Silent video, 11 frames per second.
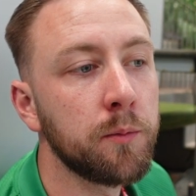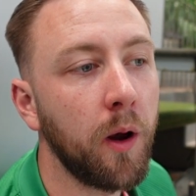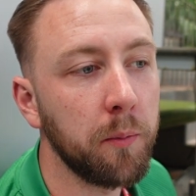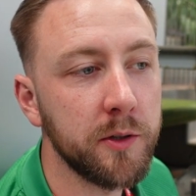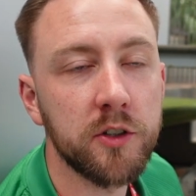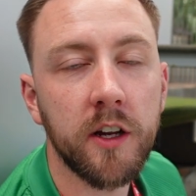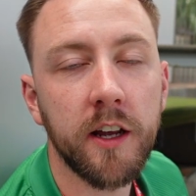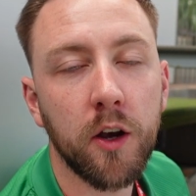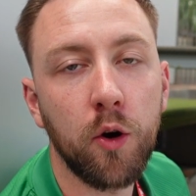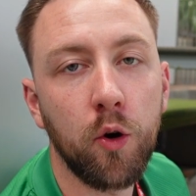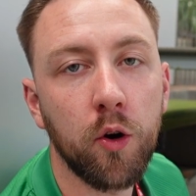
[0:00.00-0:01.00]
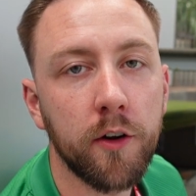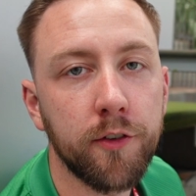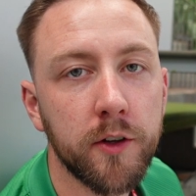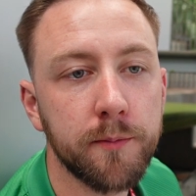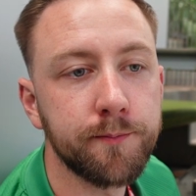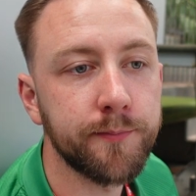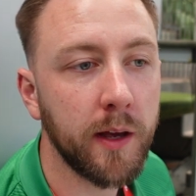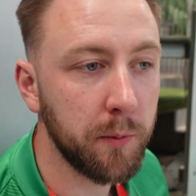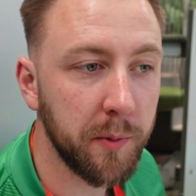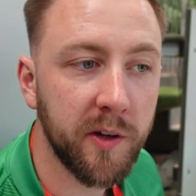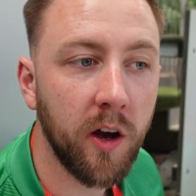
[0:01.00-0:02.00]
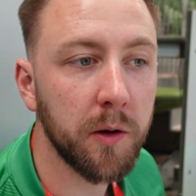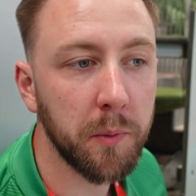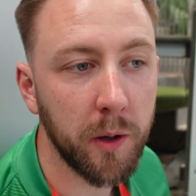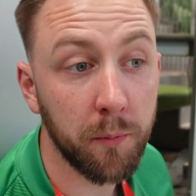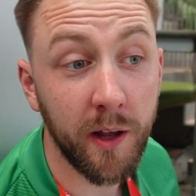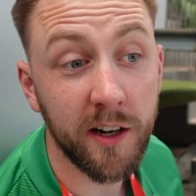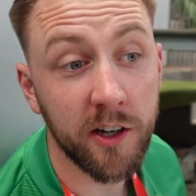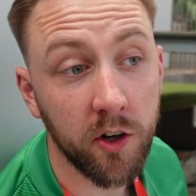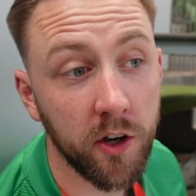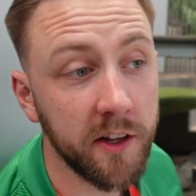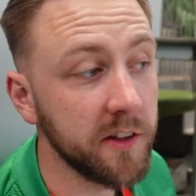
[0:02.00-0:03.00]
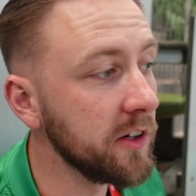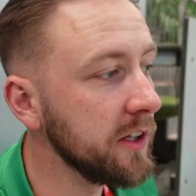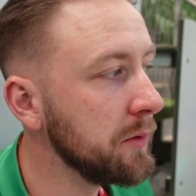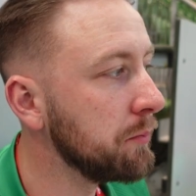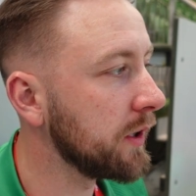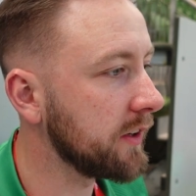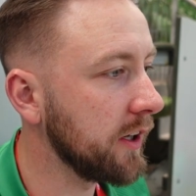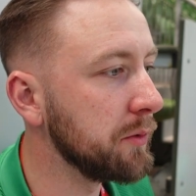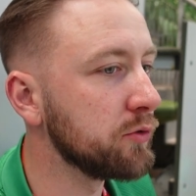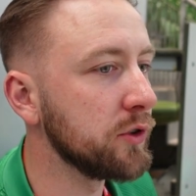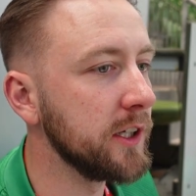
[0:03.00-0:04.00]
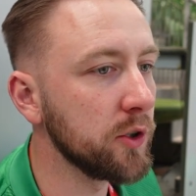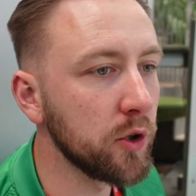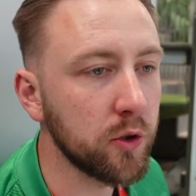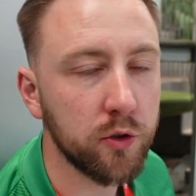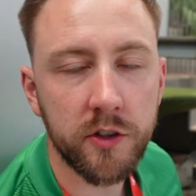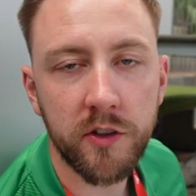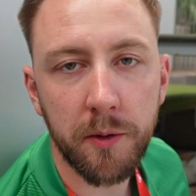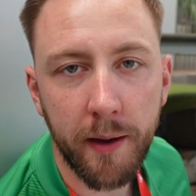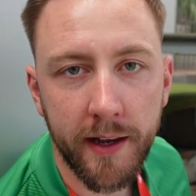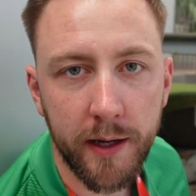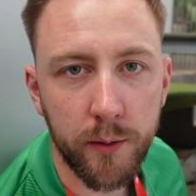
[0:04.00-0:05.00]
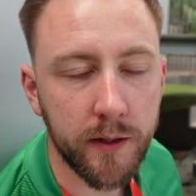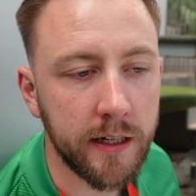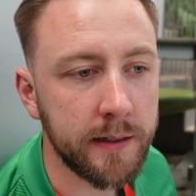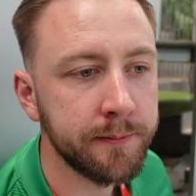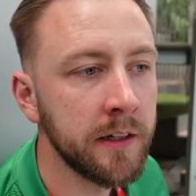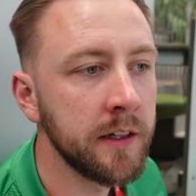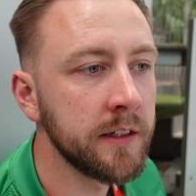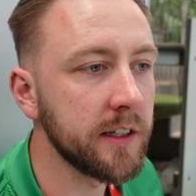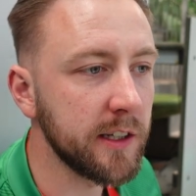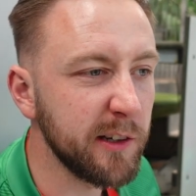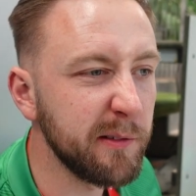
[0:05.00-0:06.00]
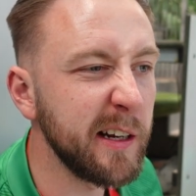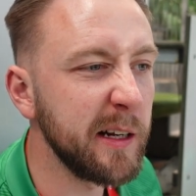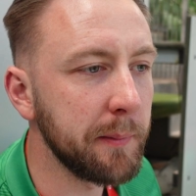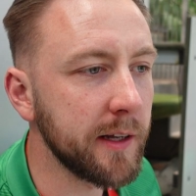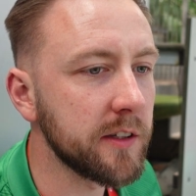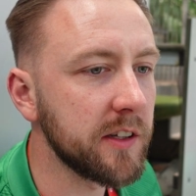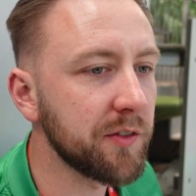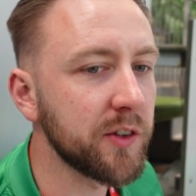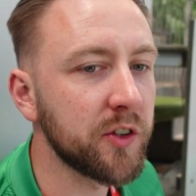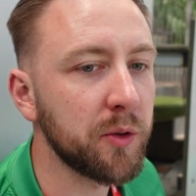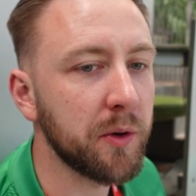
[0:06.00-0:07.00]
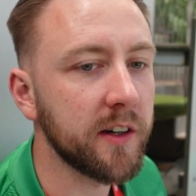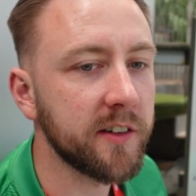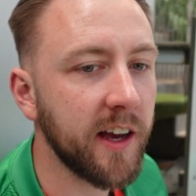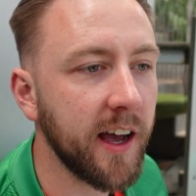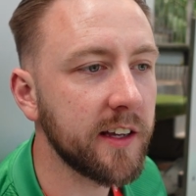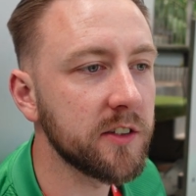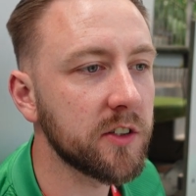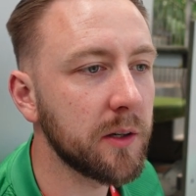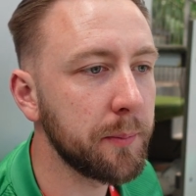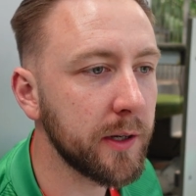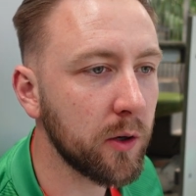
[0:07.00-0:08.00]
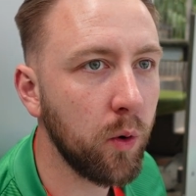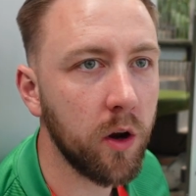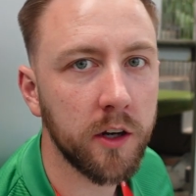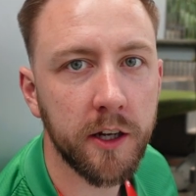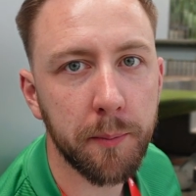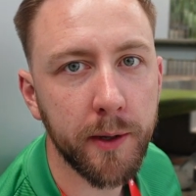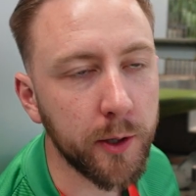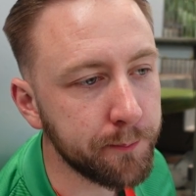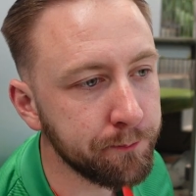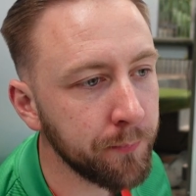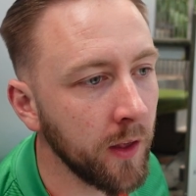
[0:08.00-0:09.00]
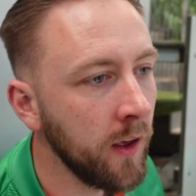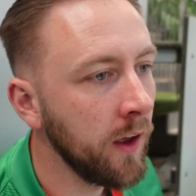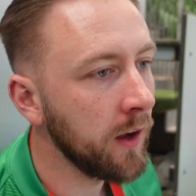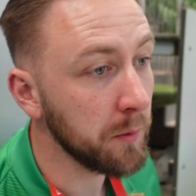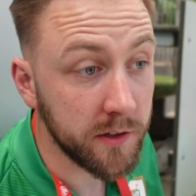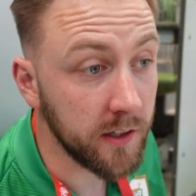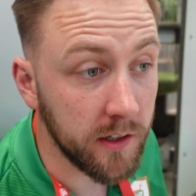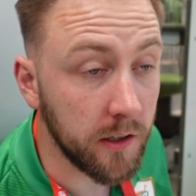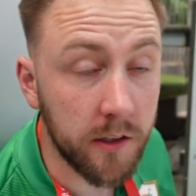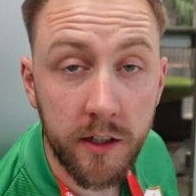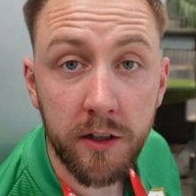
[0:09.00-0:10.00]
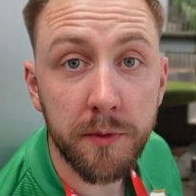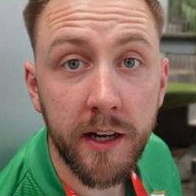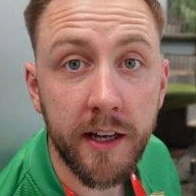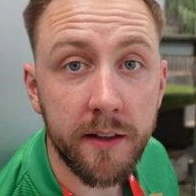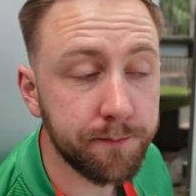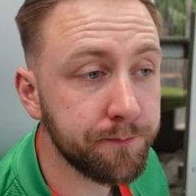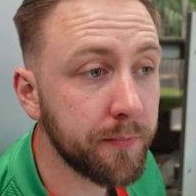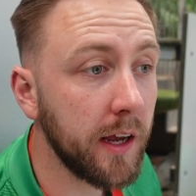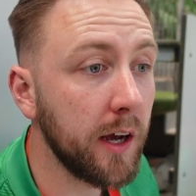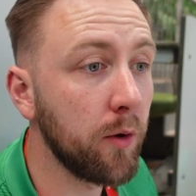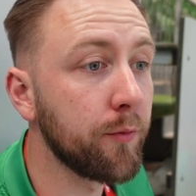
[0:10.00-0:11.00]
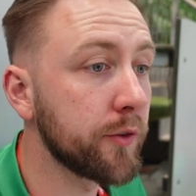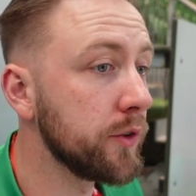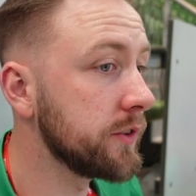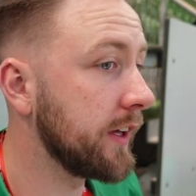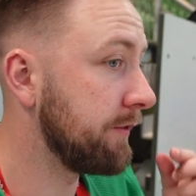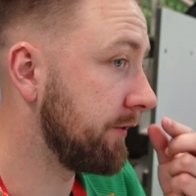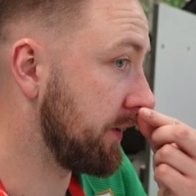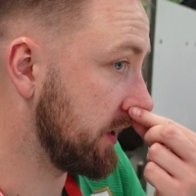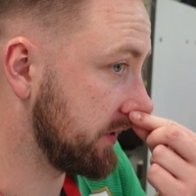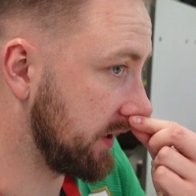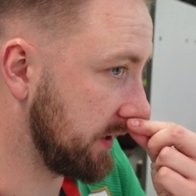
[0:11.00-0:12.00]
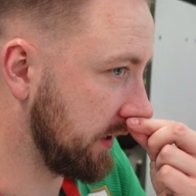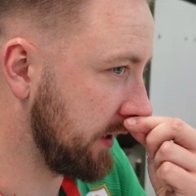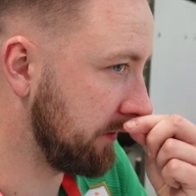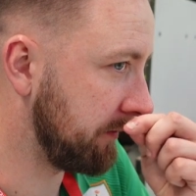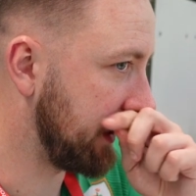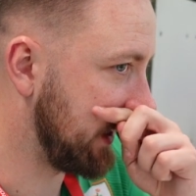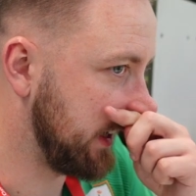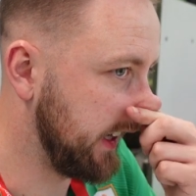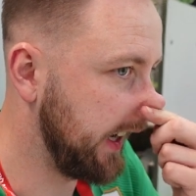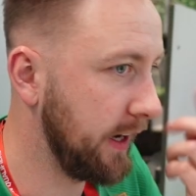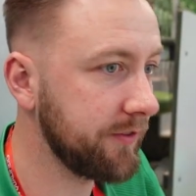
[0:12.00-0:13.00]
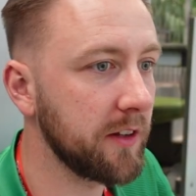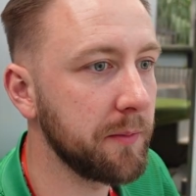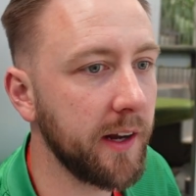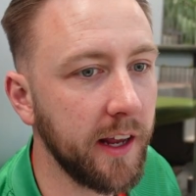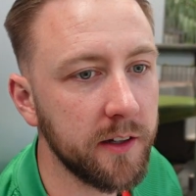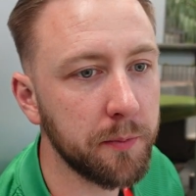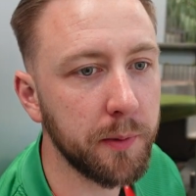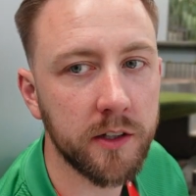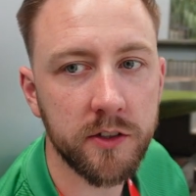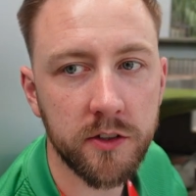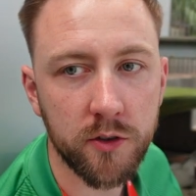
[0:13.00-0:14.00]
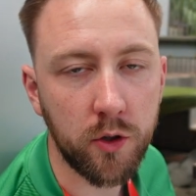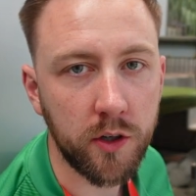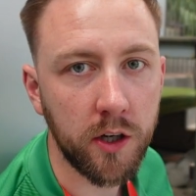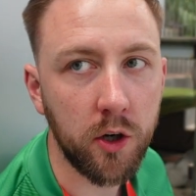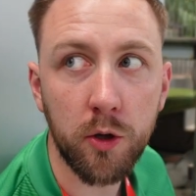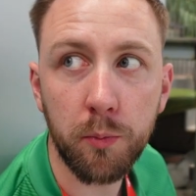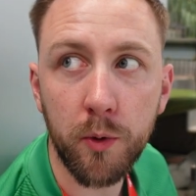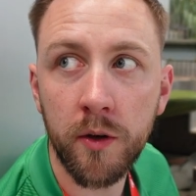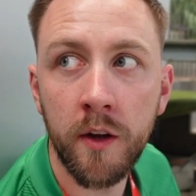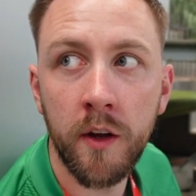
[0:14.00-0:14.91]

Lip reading: probably should have hit a corner for them, and we'd be talking about him getting a 9 tonight. But I thought he was really good, good to see him back out there. I think he really makes a difference to our attack. He's got a bit of quality about him. I think I'm going to give him an 8. Up front, Evan Ferguson, I have to give him an 8 because he scored a goal, but